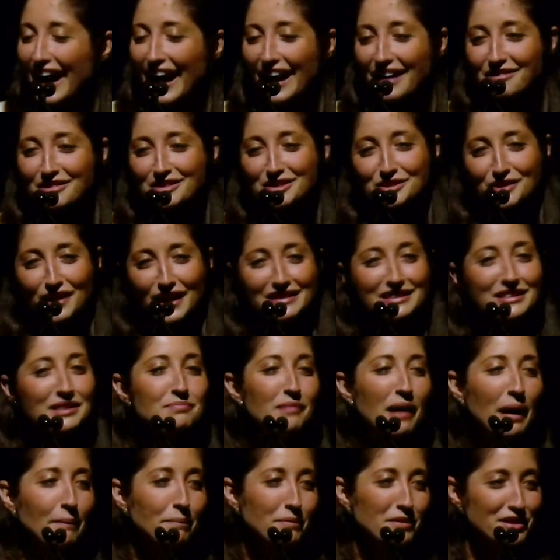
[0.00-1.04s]
I would dress him
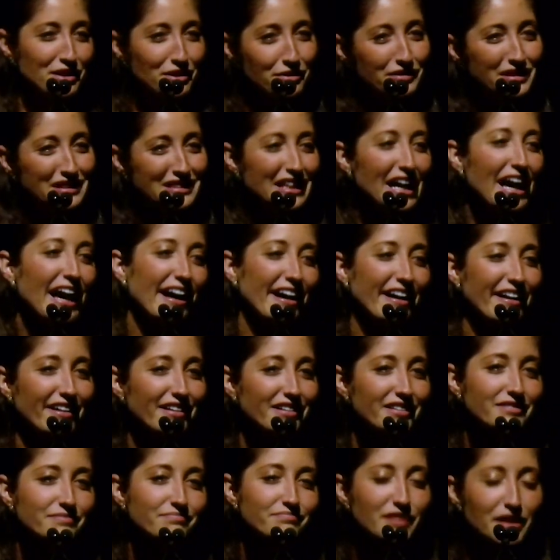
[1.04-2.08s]
up and do his
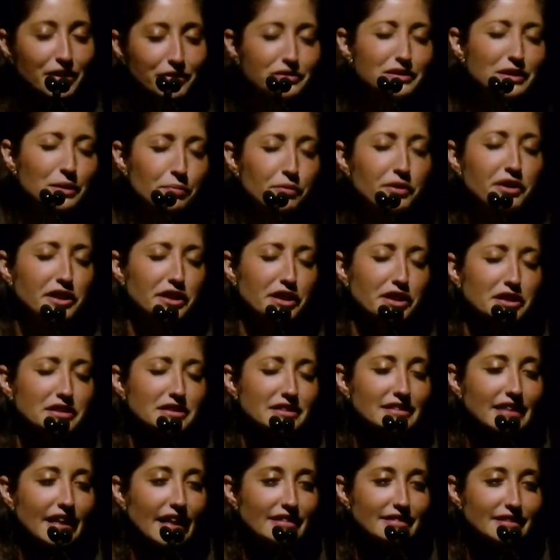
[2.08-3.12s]
hair. He was a pretty good
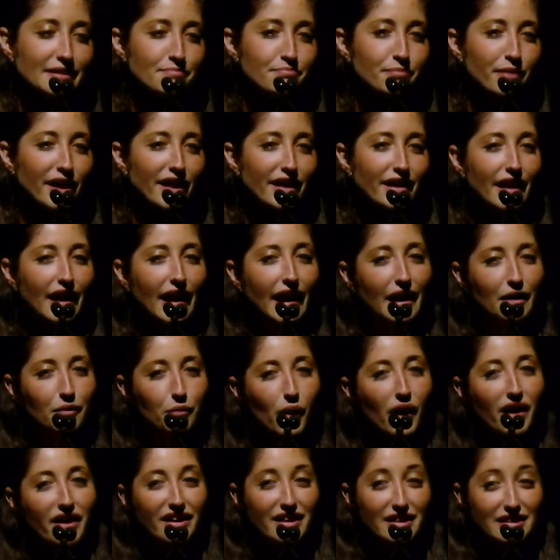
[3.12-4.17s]
stand in, but I
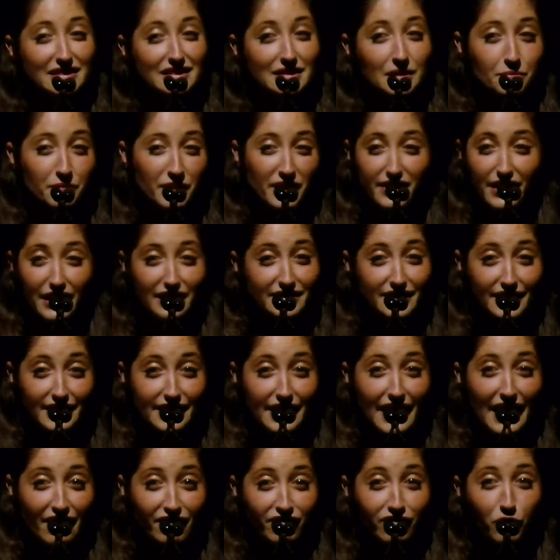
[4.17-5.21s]
wanted a sibling that
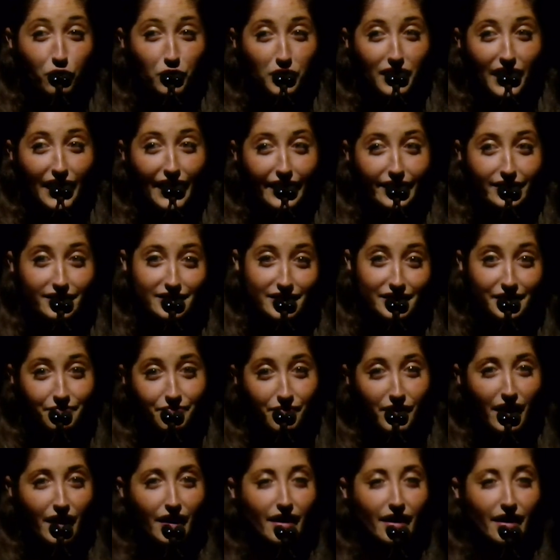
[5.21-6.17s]
didn't have four legs.